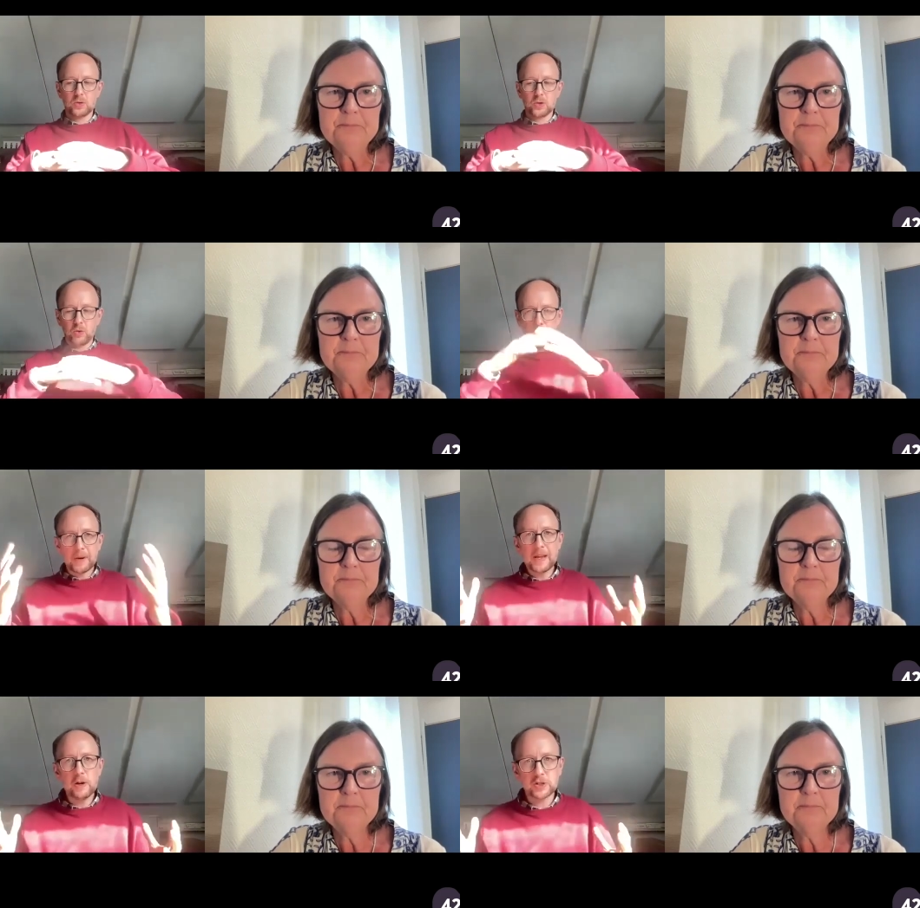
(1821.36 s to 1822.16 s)

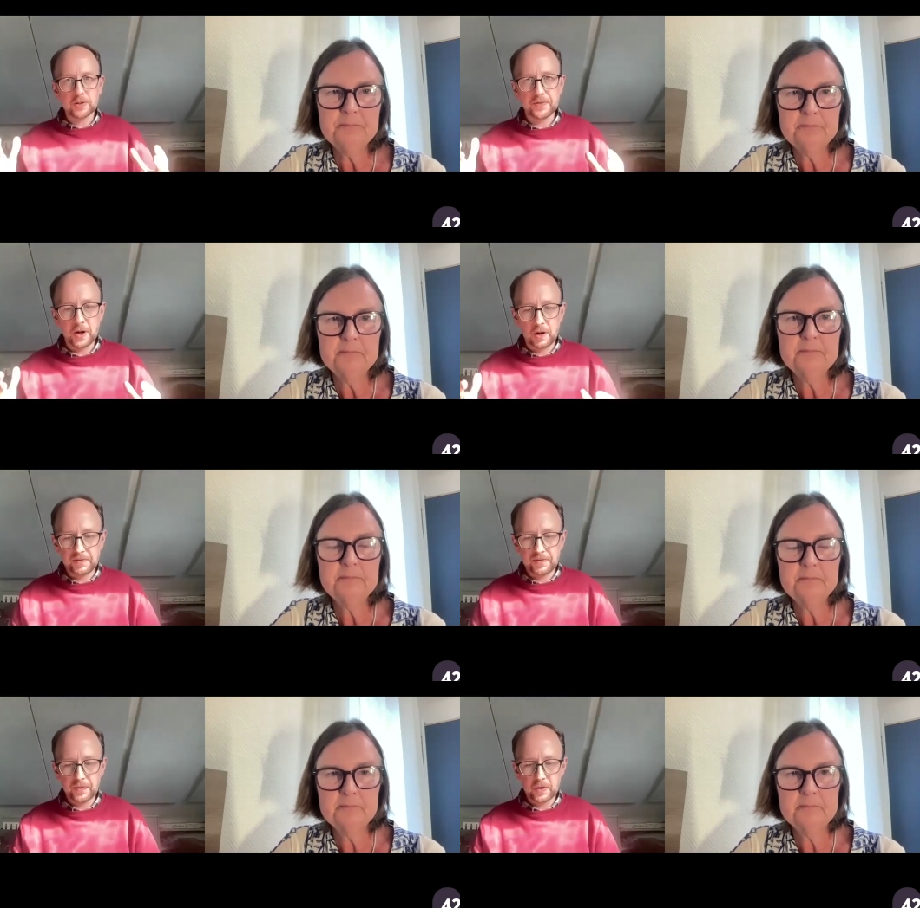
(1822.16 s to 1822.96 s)
Speaker 1: throughout my years of
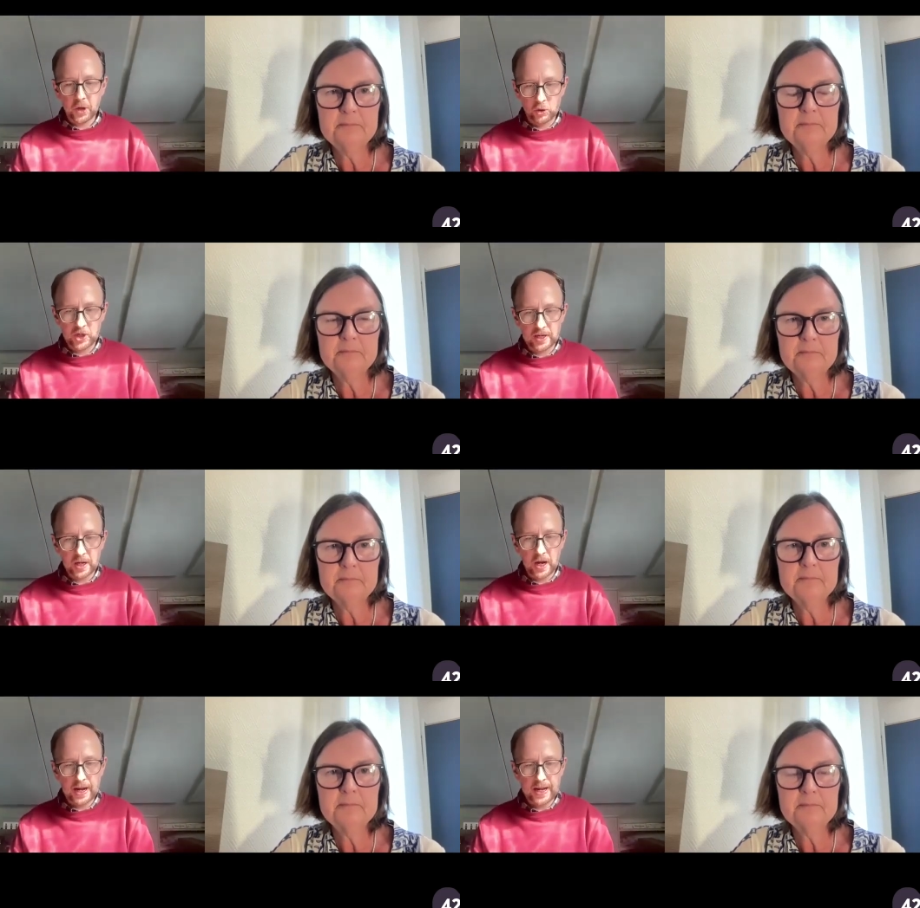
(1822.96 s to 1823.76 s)

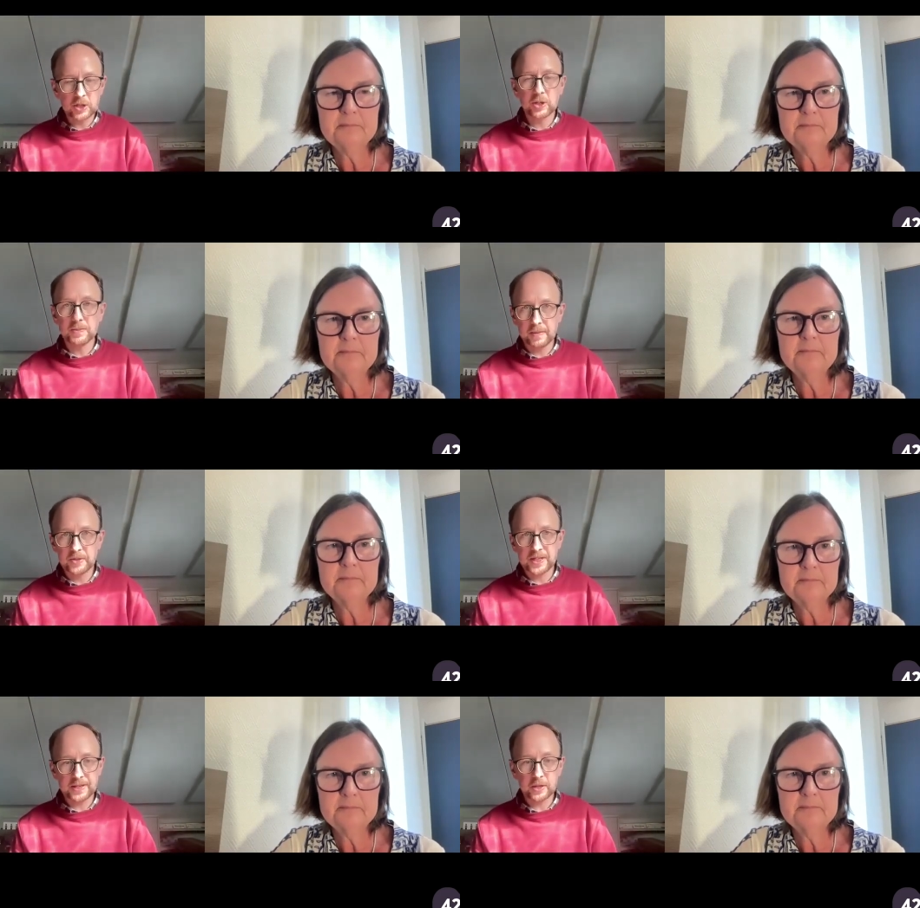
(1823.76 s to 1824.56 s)
coaching, I
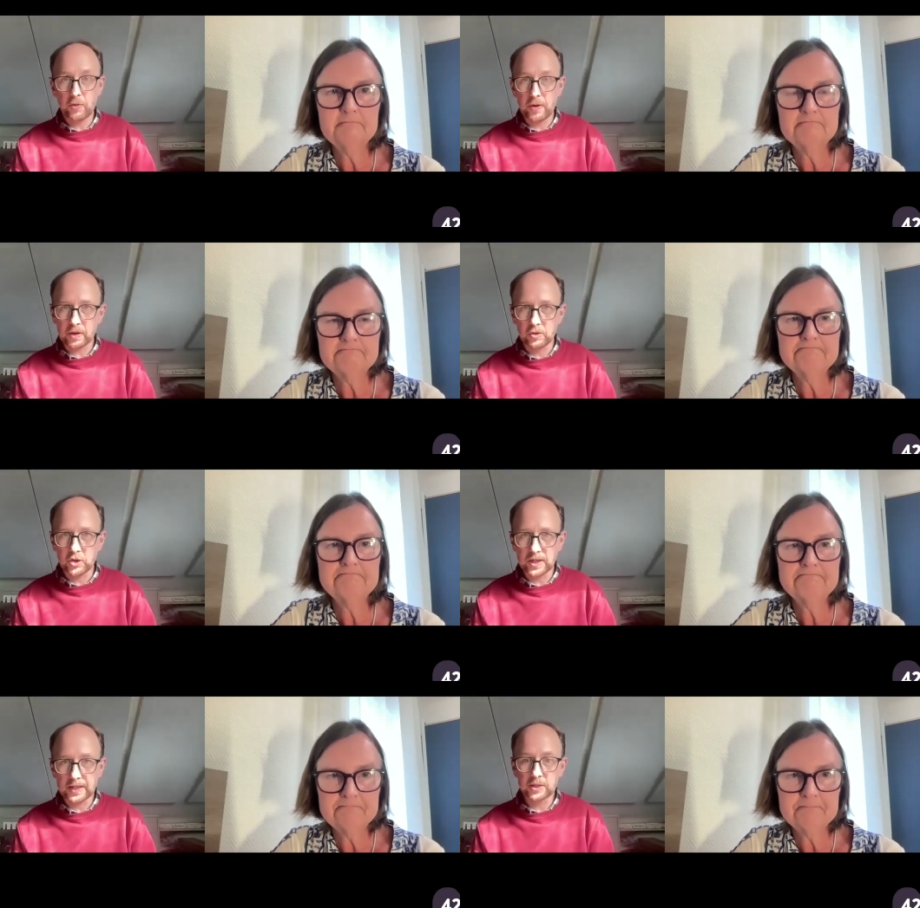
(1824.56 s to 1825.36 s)
sometimes did career
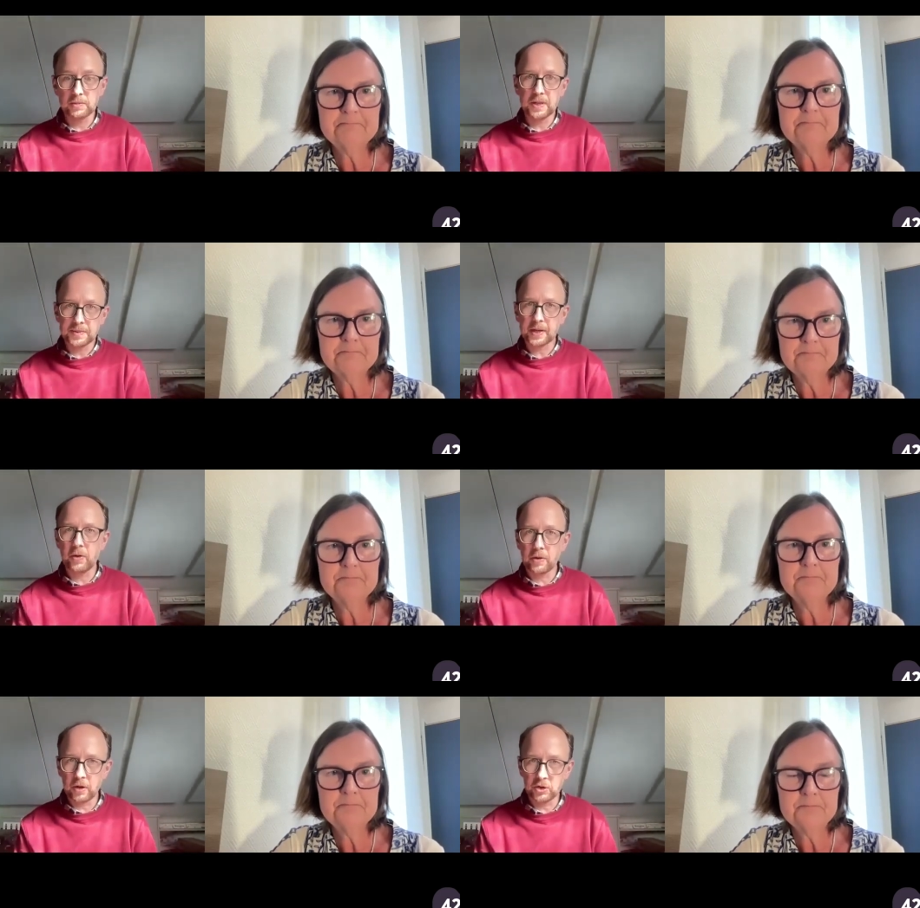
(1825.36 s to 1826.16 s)
coaching, and sometimes that
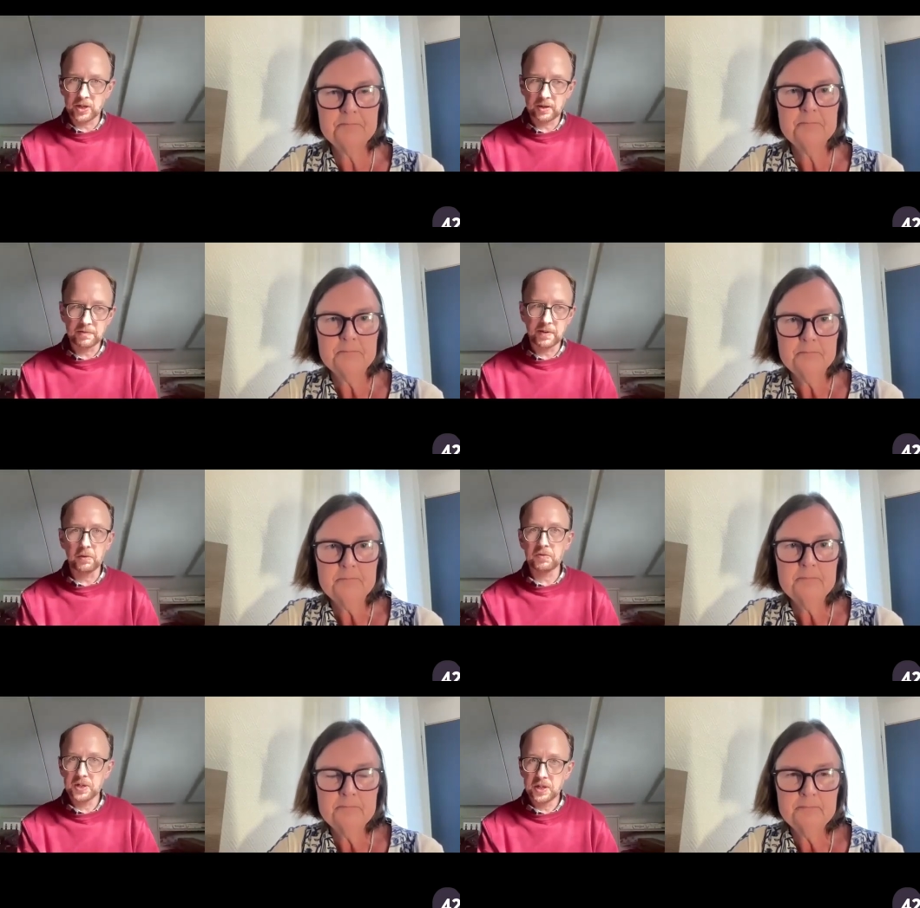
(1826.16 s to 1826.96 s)
career coaching
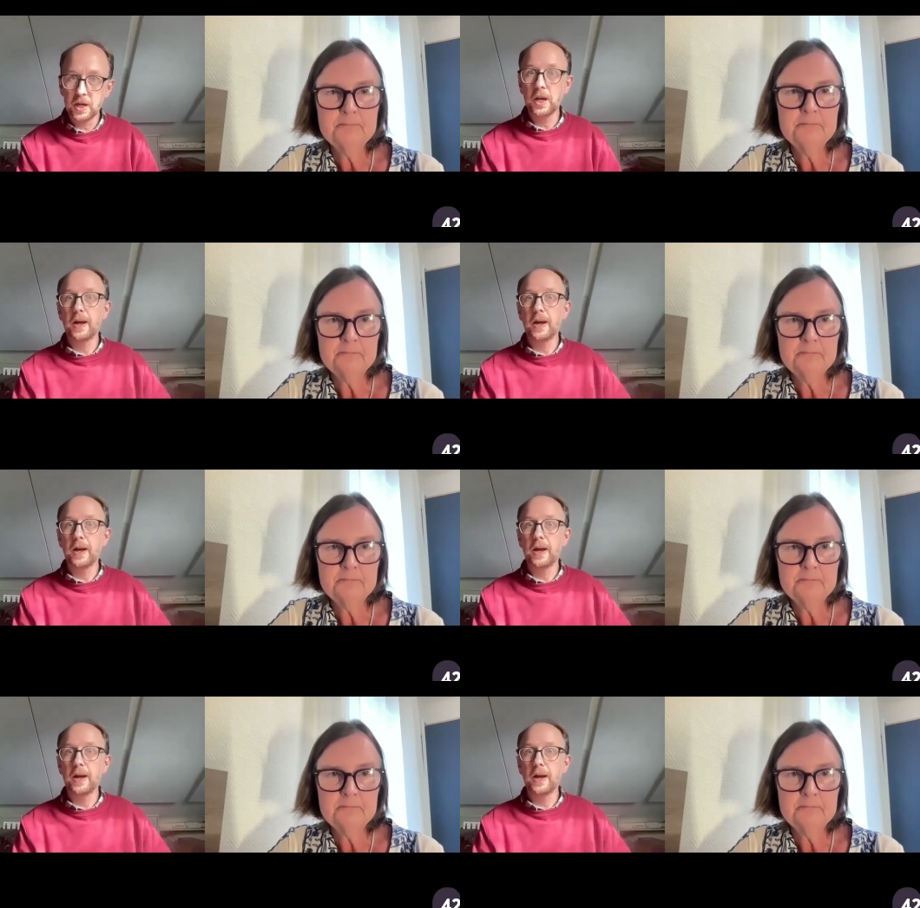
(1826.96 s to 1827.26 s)
involved